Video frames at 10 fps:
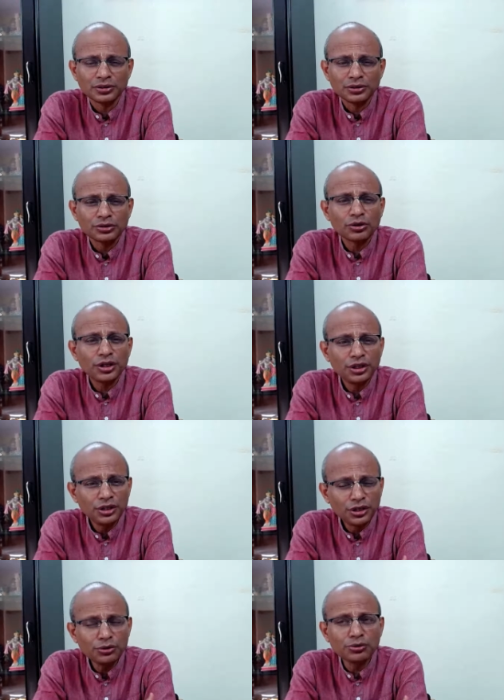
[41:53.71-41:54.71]
So he
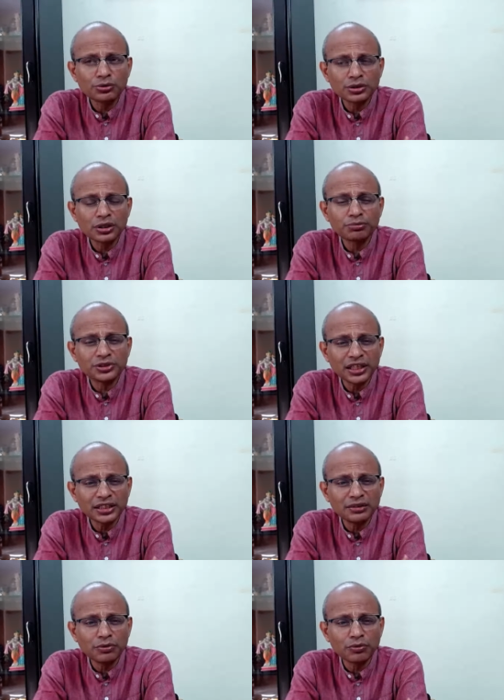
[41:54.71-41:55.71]
knew the
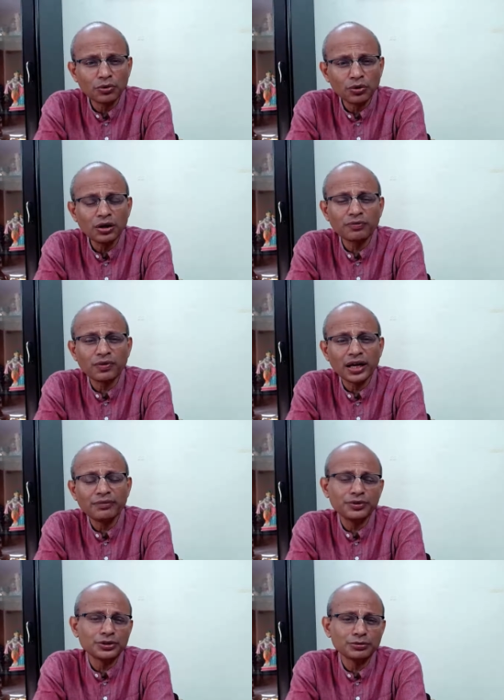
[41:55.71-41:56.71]
objective or goal of
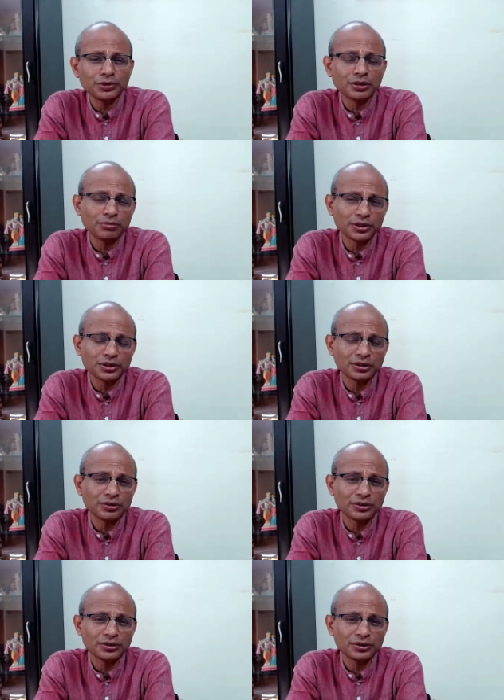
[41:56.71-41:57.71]
life is to become Krishna
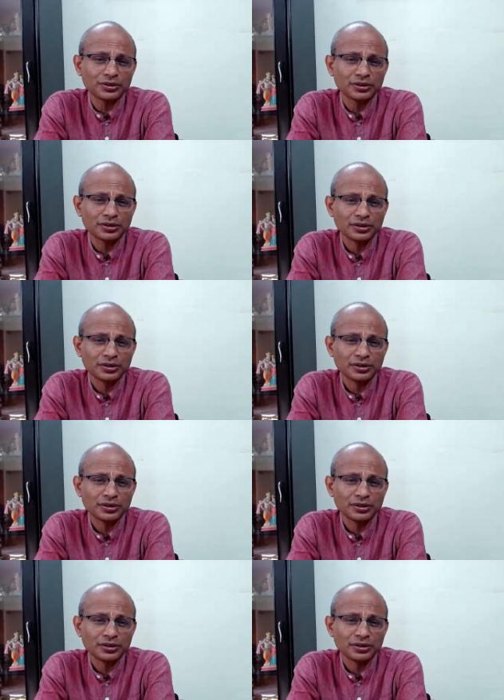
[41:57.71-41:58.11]
conscious.